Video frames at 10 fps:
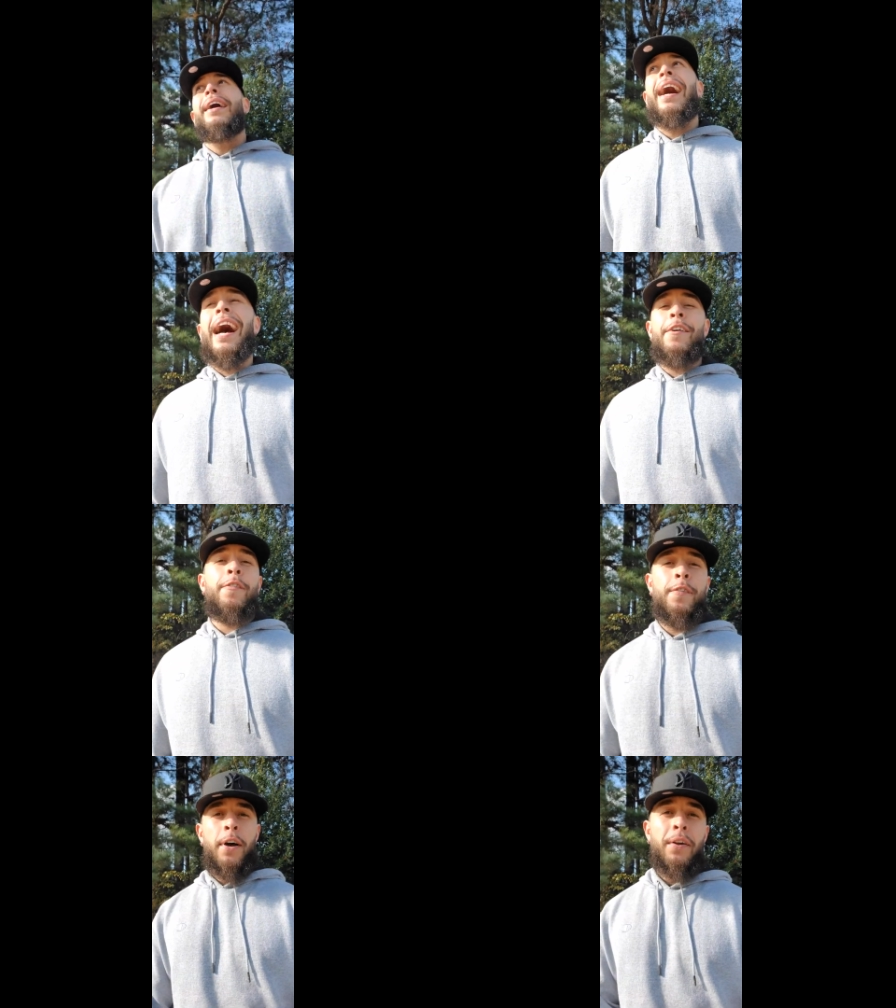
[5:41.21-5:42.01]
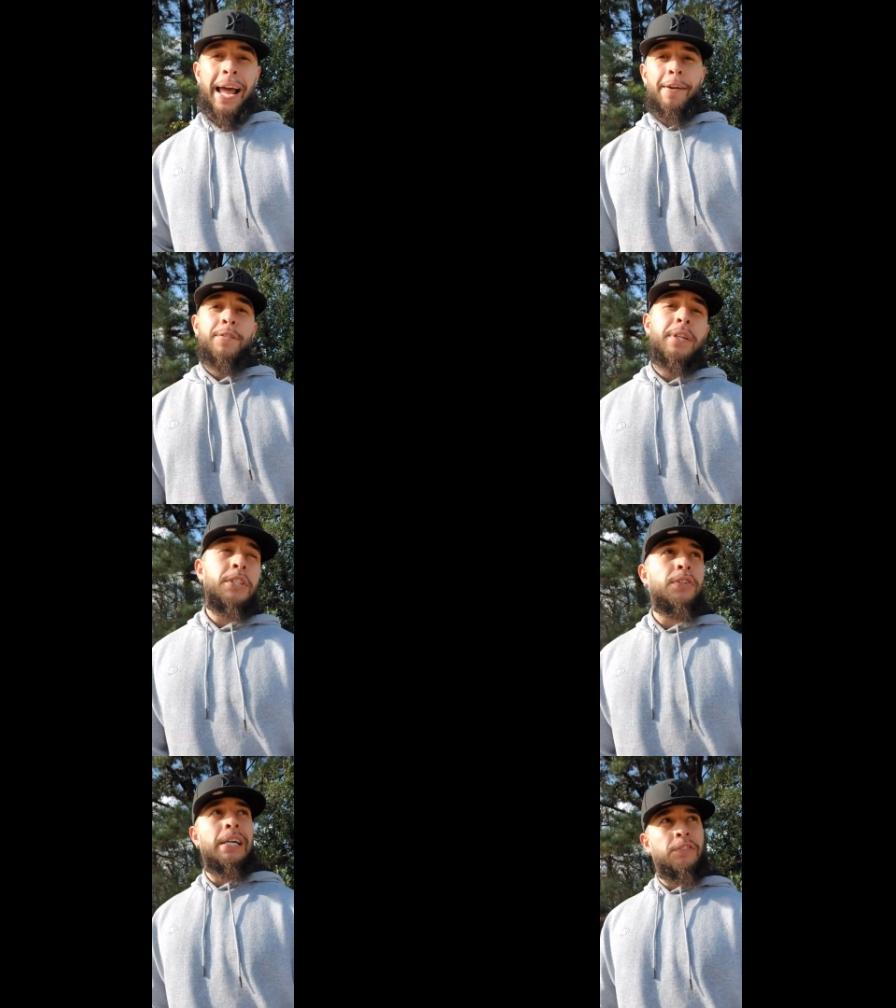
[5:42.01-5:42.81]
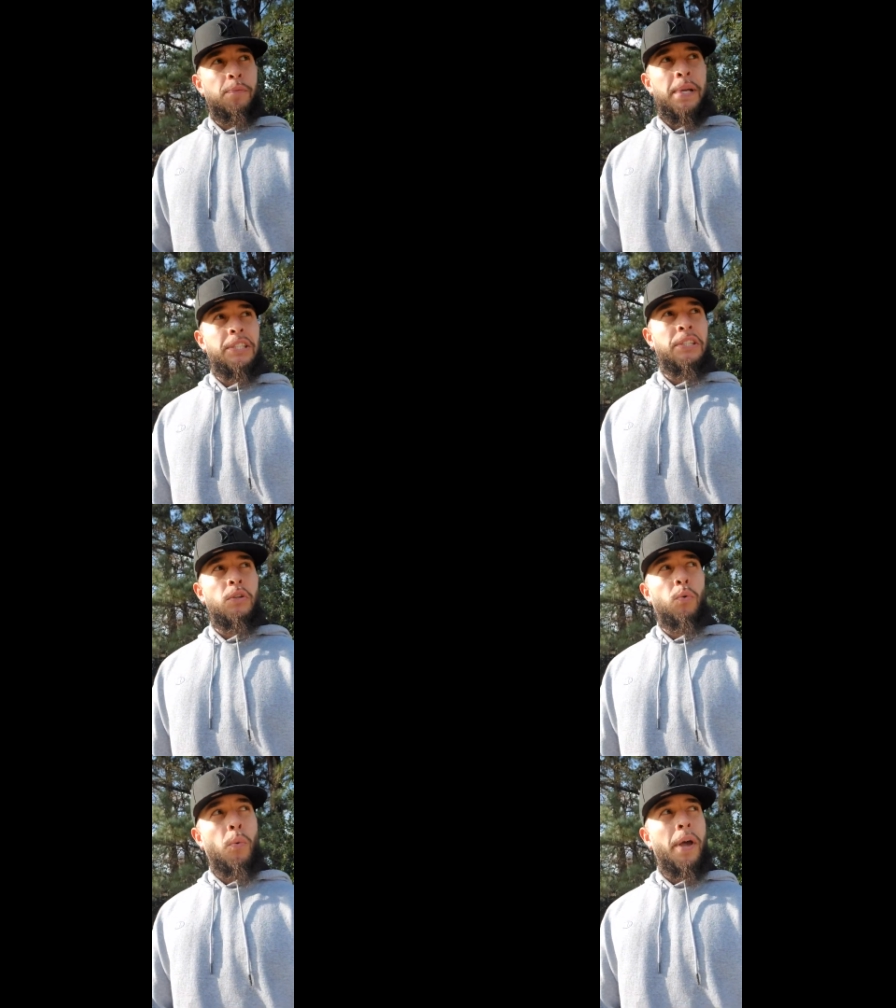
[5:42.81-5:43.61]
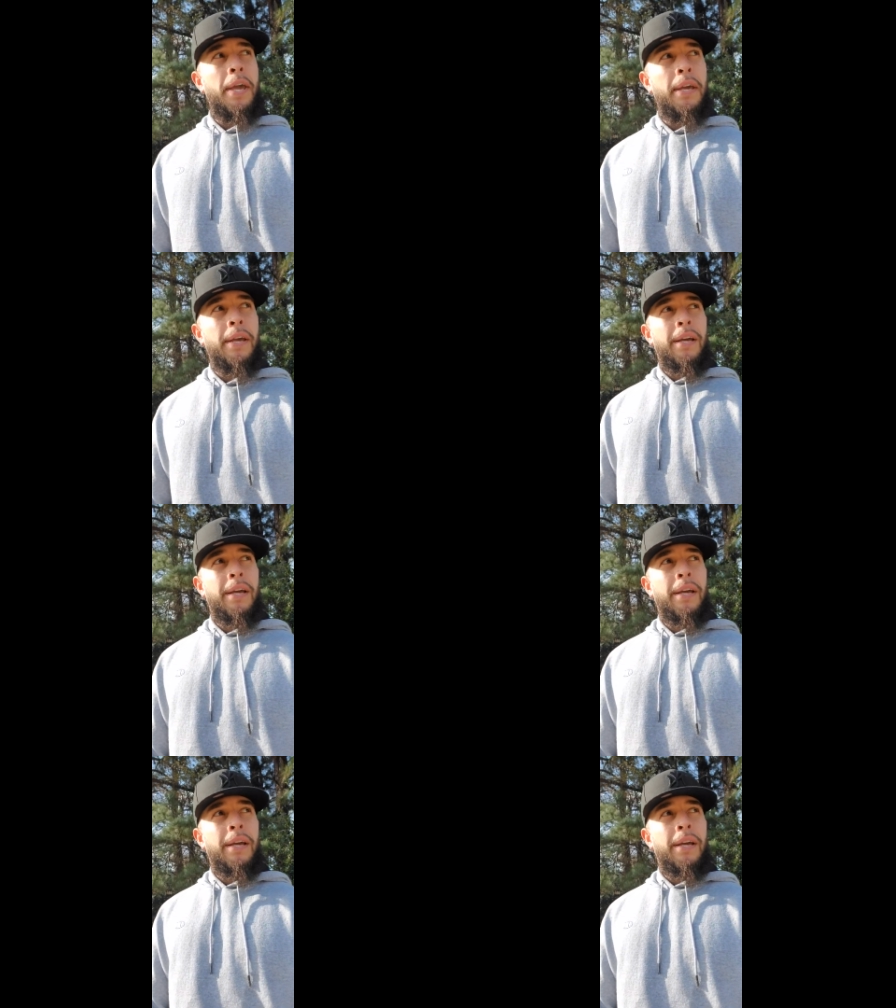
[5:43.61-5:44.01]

I felt after this transformation, the way